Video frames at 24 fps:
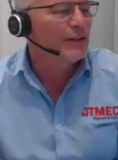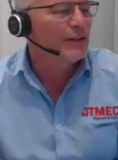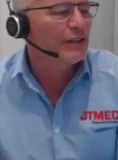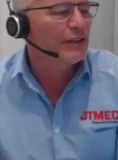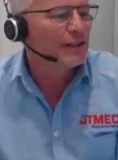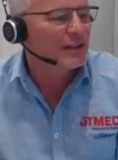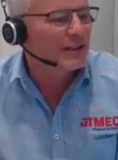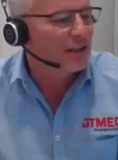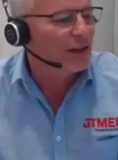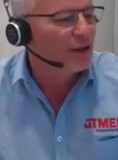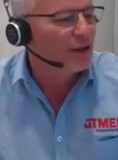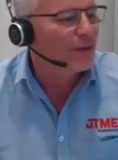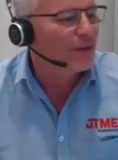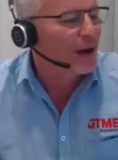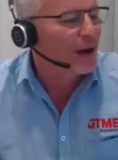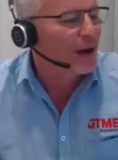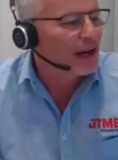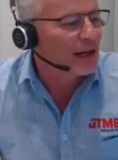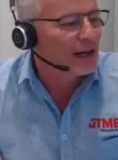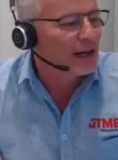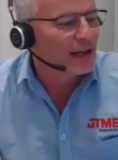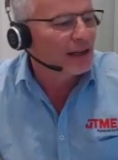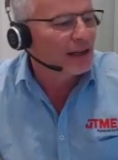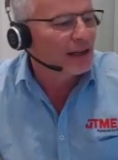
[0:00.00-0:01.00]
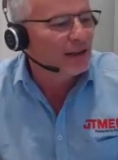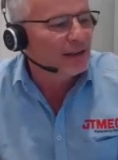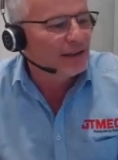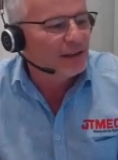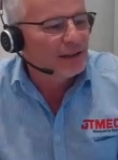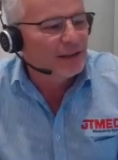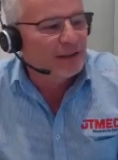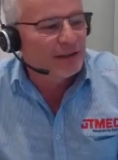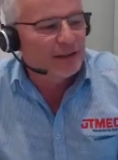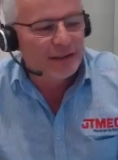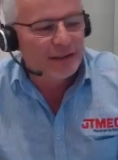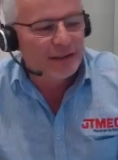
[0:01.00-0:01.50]
in accelerating
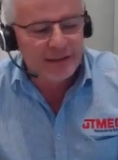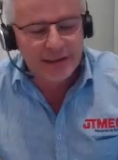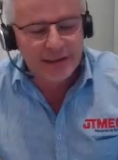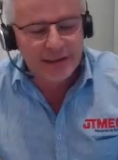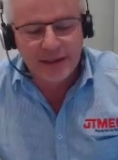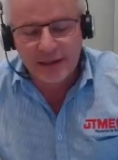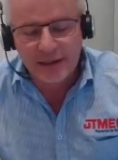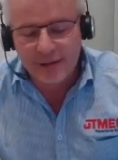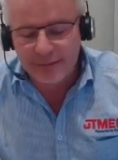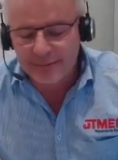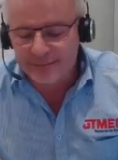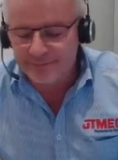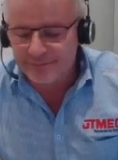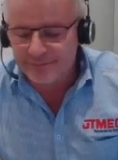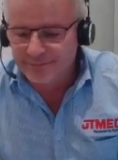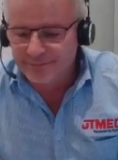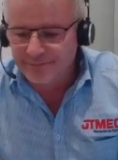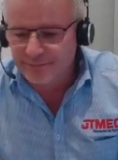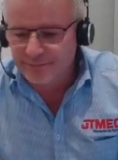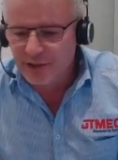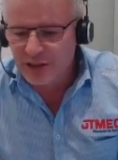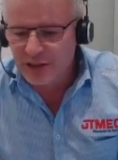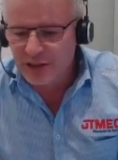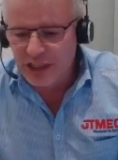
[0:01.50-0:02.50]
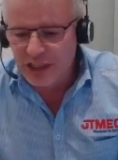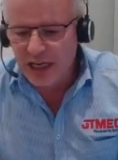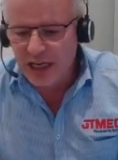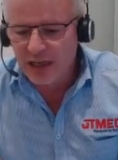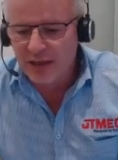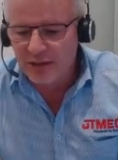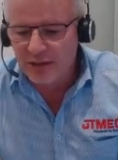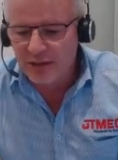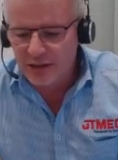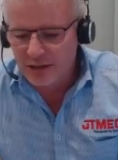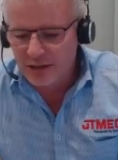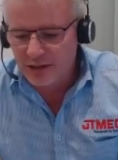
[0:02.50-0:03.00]
um, the
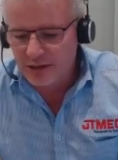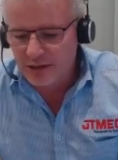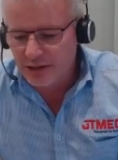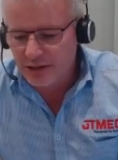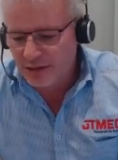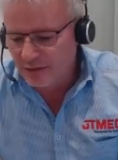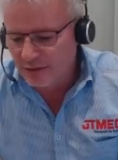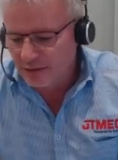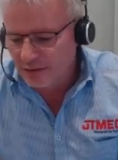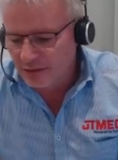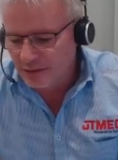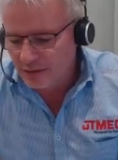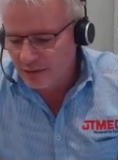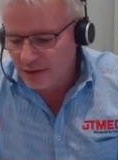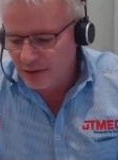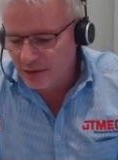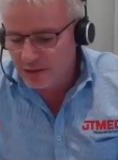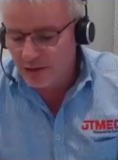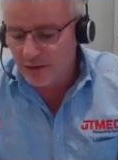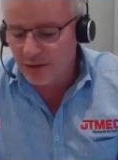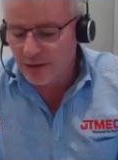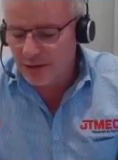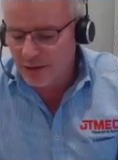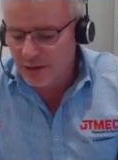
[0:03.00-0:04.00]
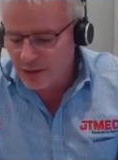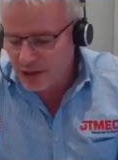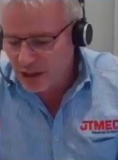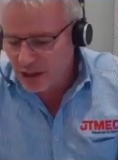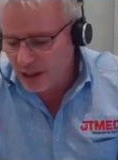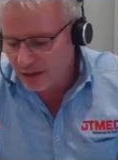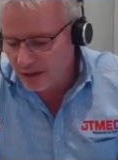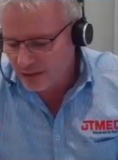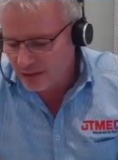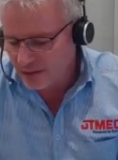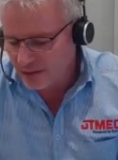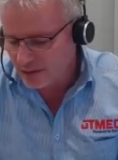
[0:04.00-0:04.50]
challenges, uh, sorry, the
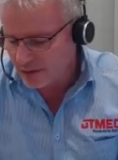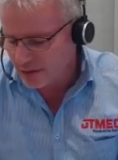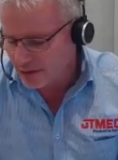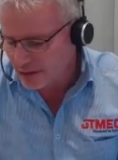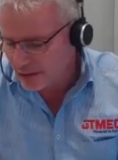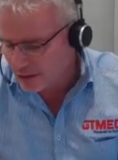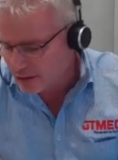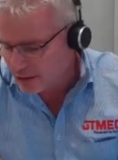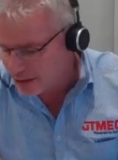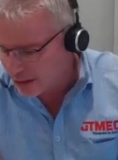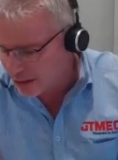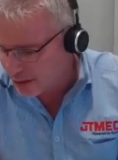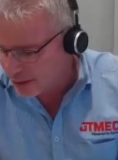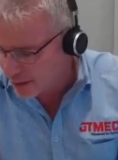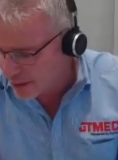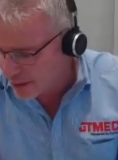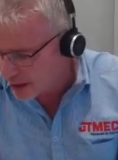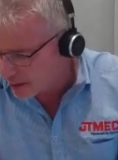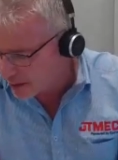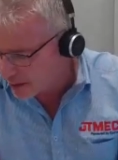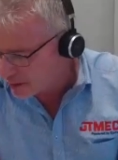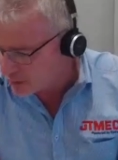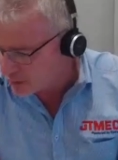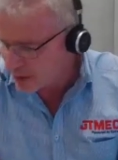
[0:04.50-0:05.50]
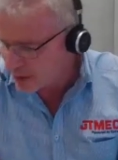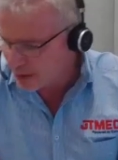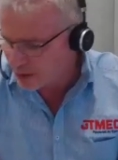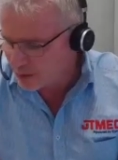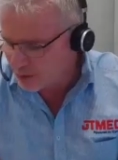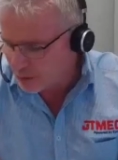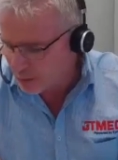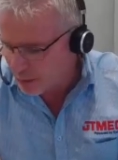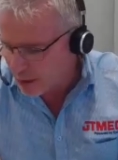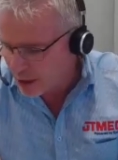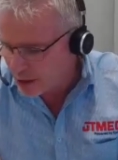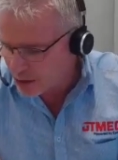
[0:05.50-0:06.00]
challenges in accelerating the
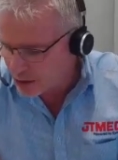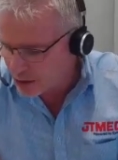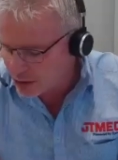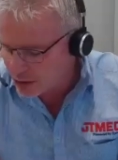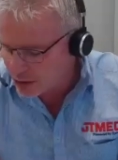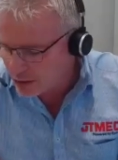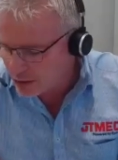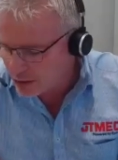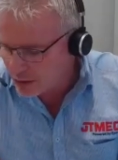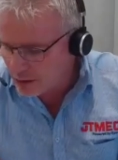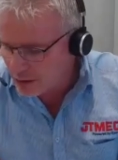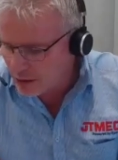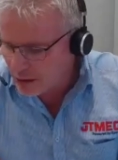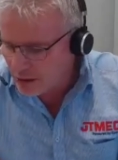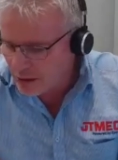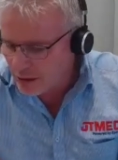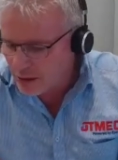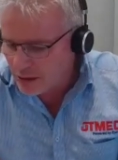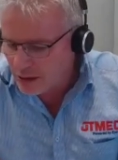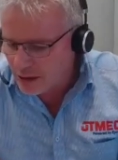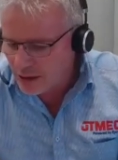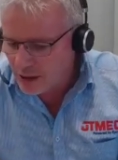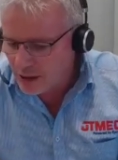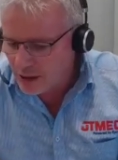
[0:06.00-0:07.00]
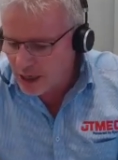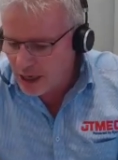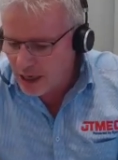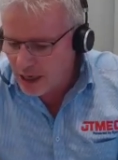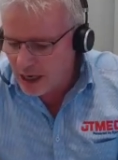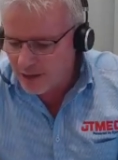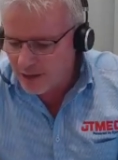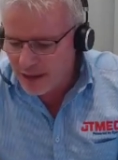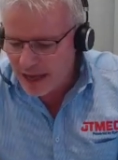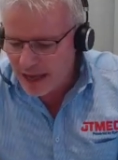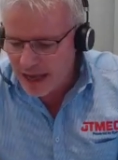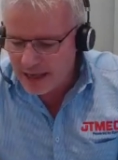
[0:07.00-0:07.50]
transformation
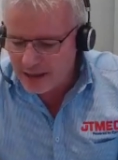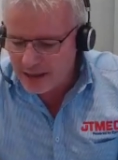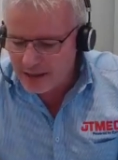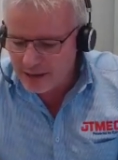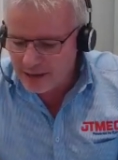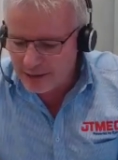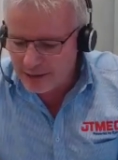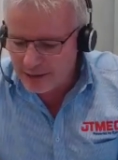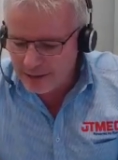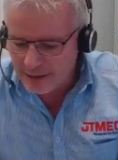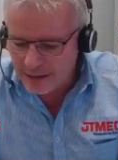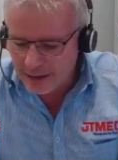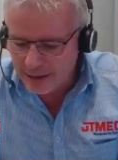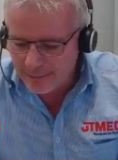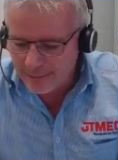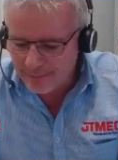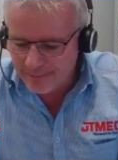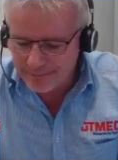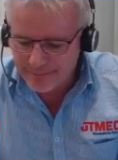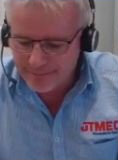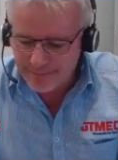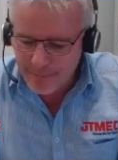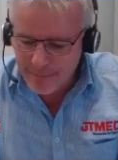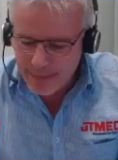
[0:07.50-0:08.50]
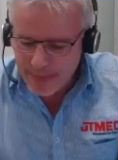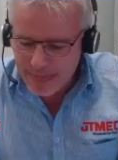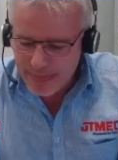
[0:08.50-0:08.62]
are that um,